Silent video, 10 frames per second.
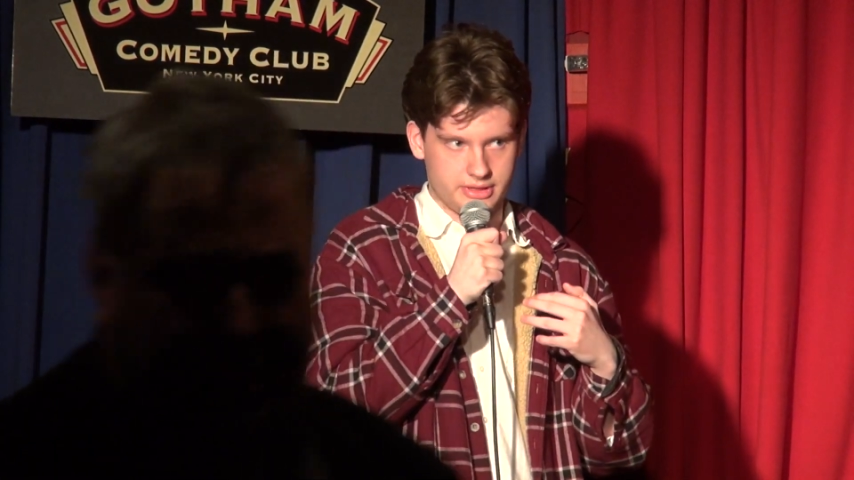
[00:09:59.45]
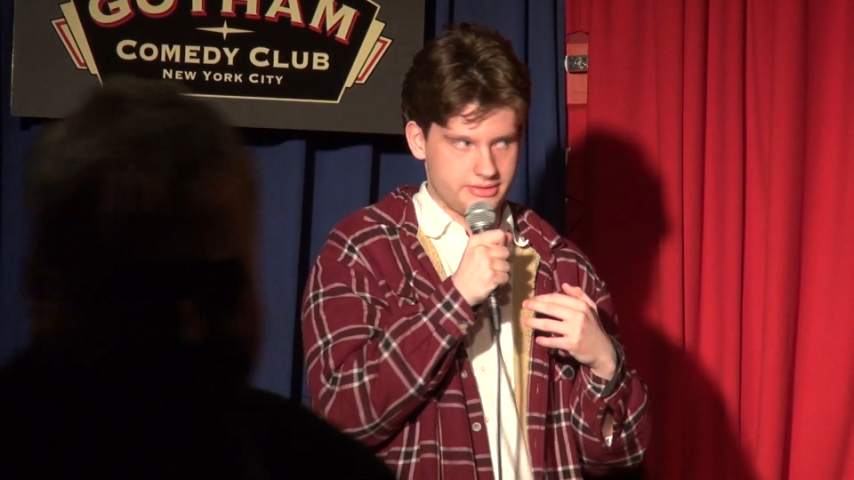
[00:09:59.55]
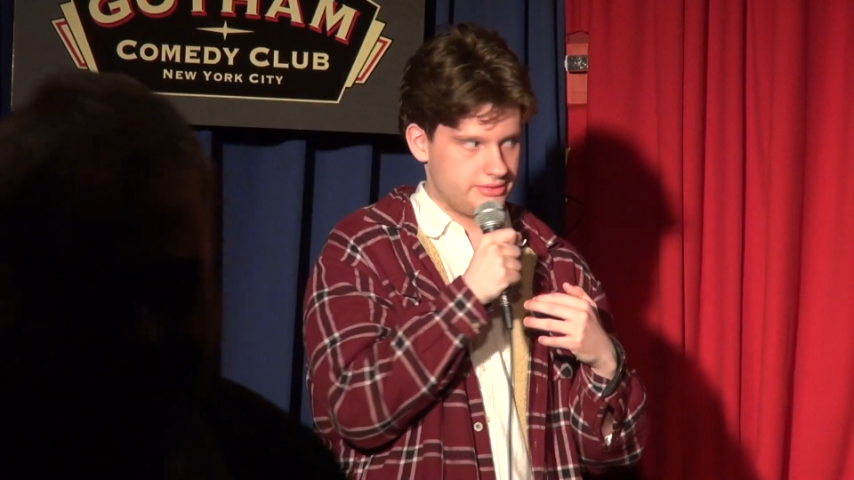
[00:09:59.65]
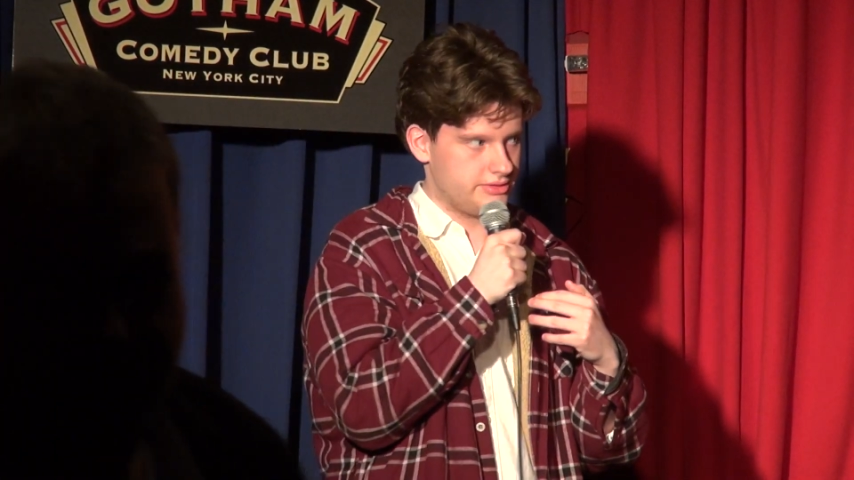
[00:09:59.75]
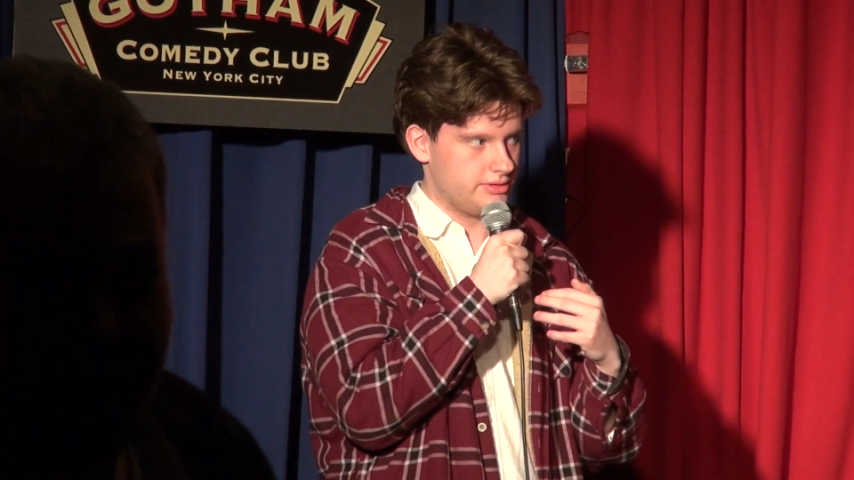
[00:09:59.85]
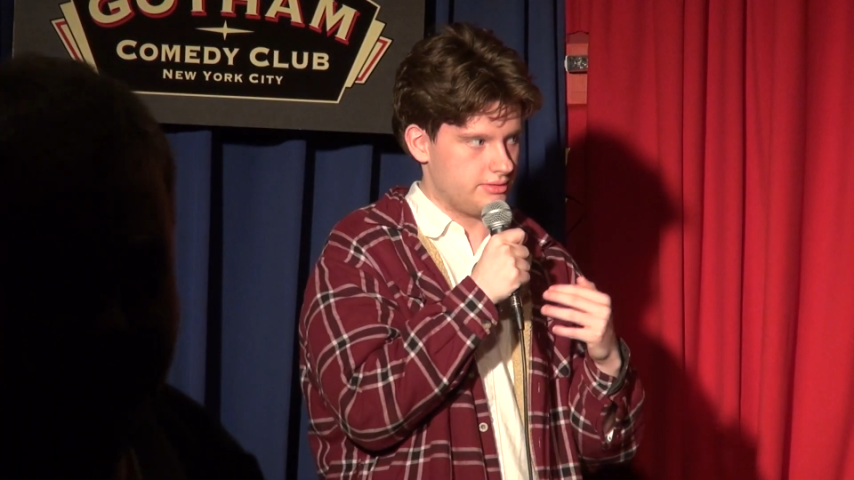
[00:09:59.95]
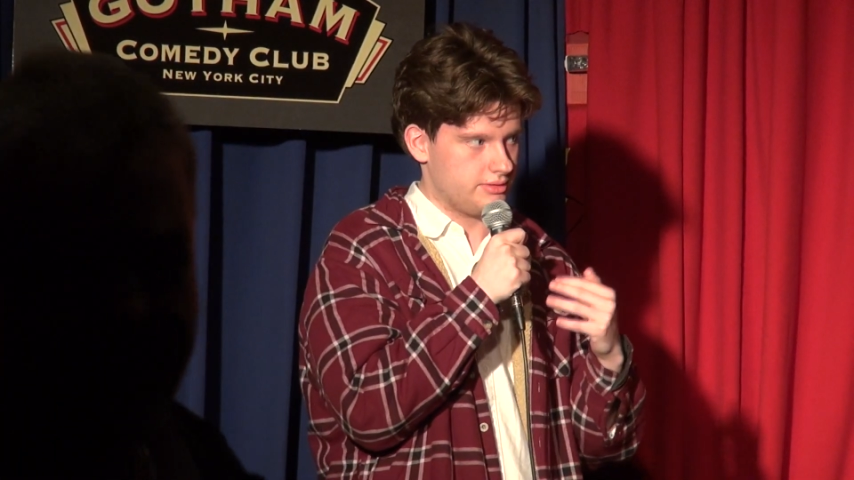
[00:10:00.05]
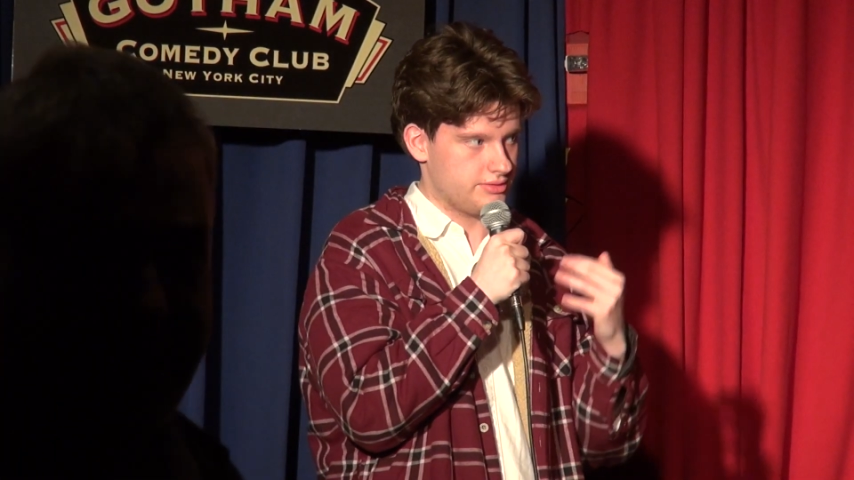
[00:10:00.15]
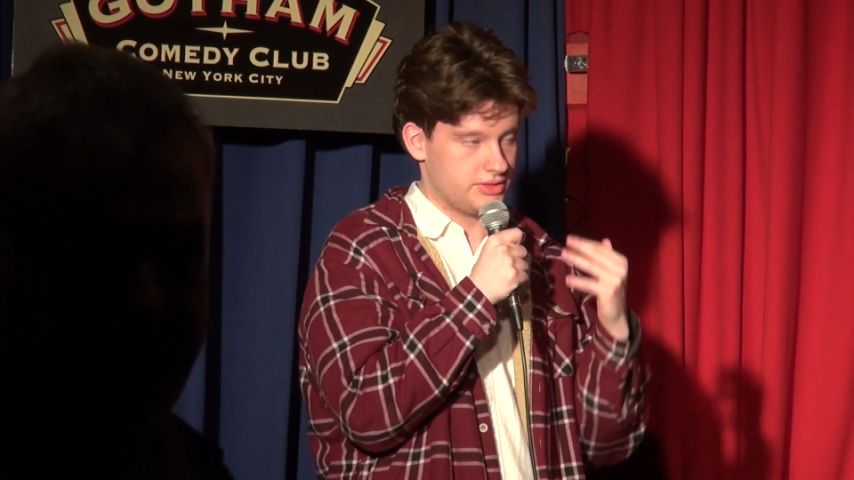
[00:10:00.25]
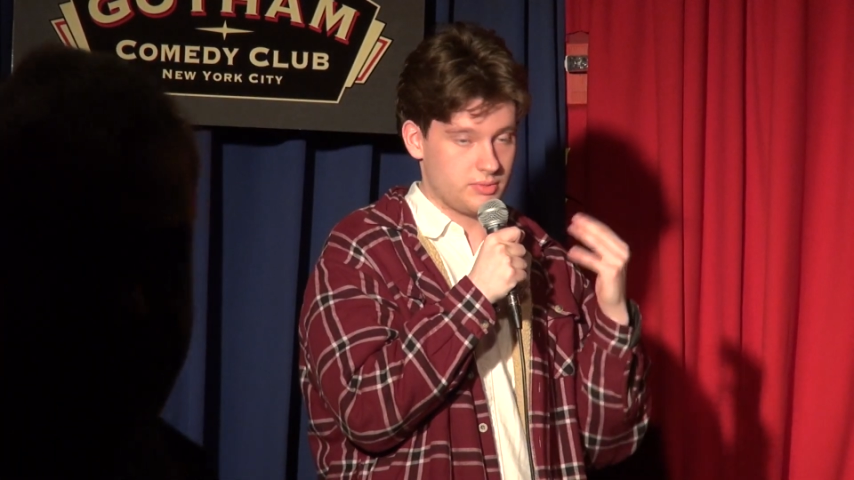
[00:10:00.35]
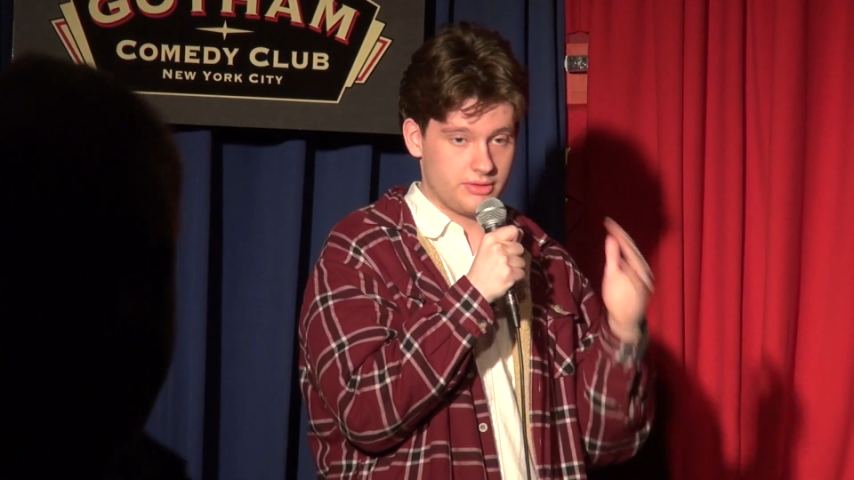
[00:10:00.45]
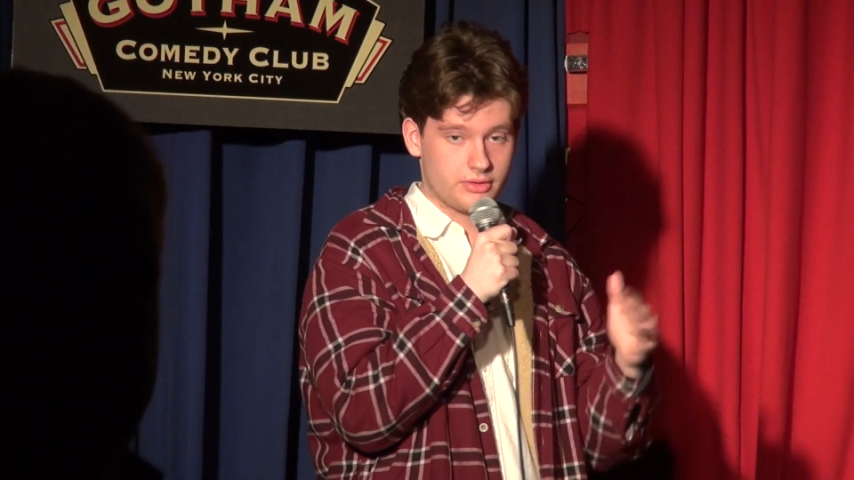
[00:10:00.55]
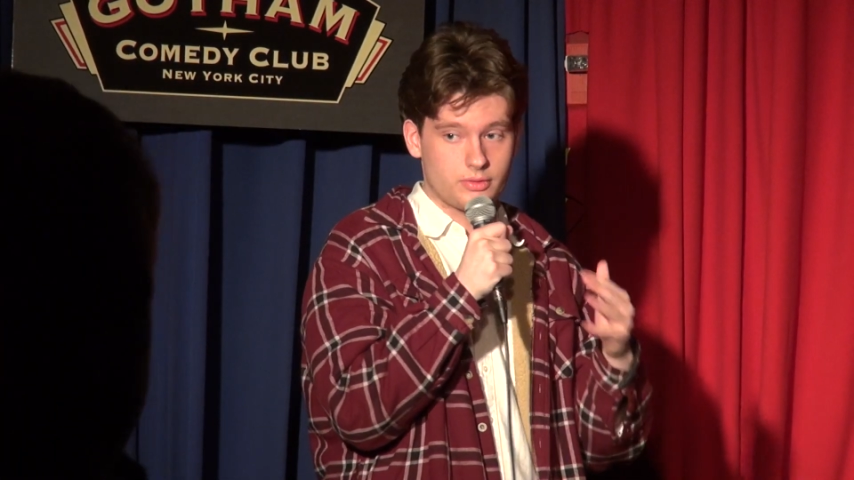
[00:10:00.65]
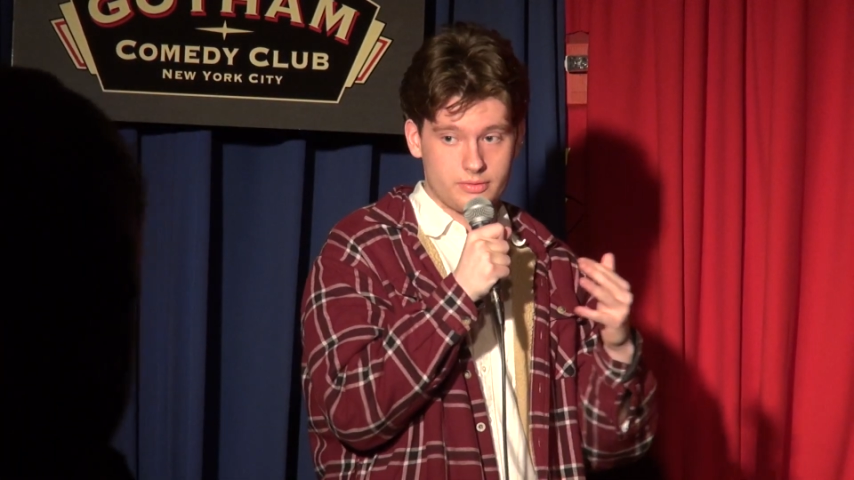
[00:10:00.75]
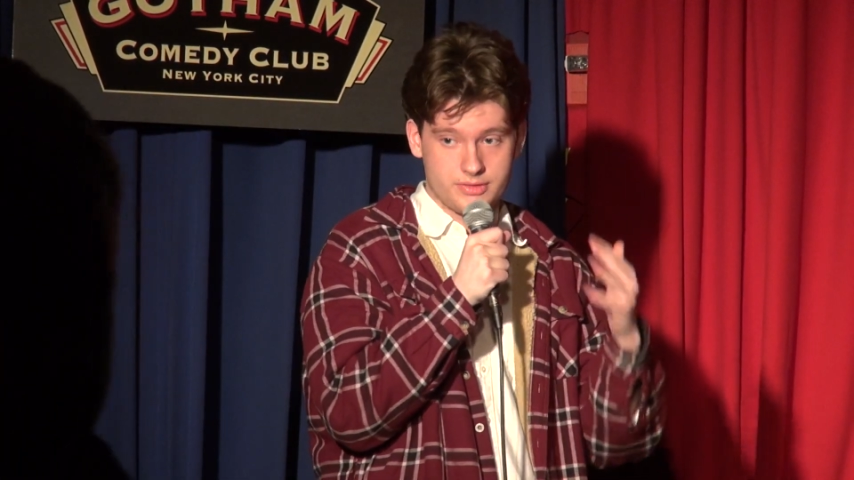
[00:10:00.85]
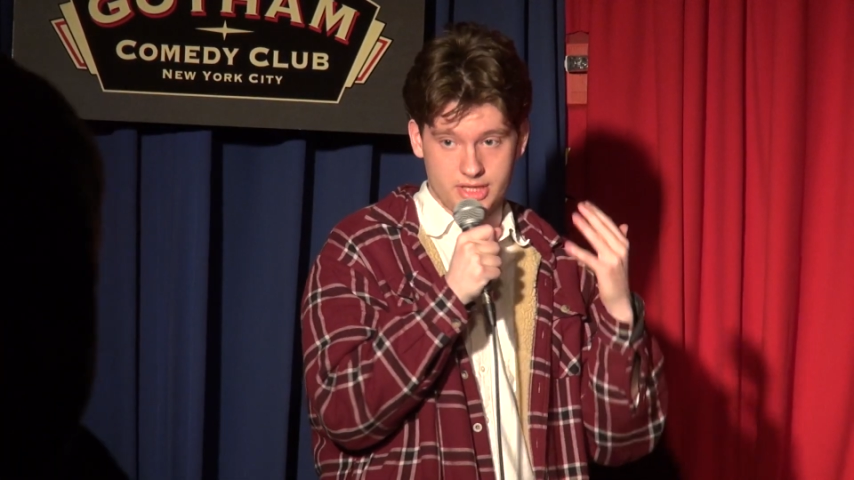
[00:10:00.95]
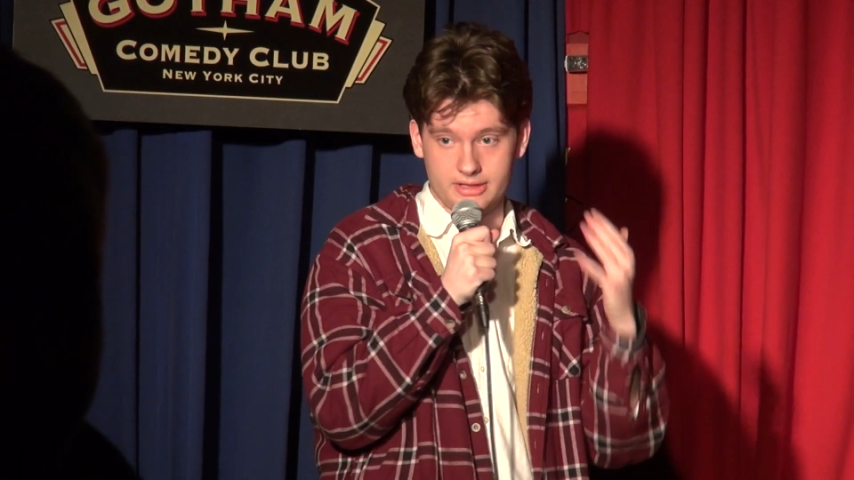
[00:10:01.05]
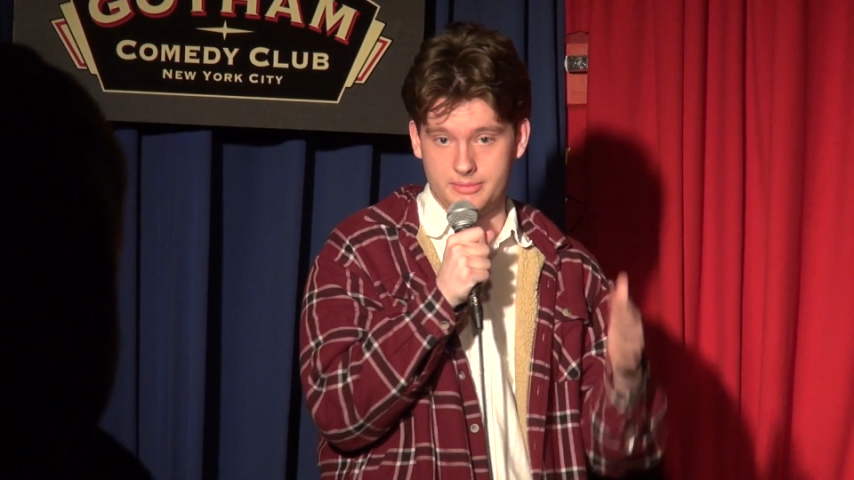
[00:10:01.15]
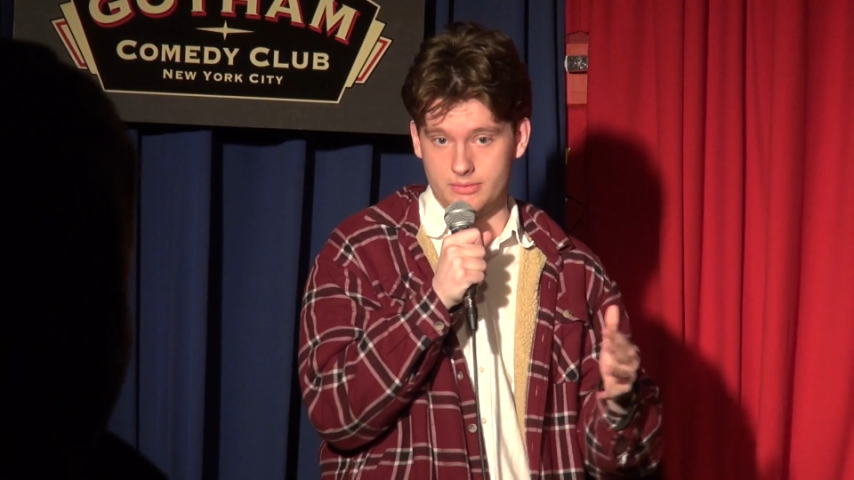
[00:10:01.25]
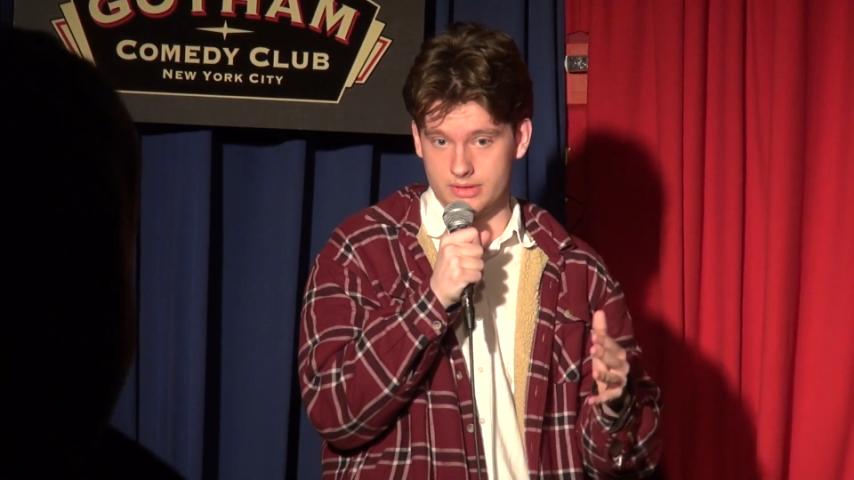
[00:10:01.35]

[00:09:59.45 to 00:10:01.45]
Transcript: friends. There's this one girl who rejected me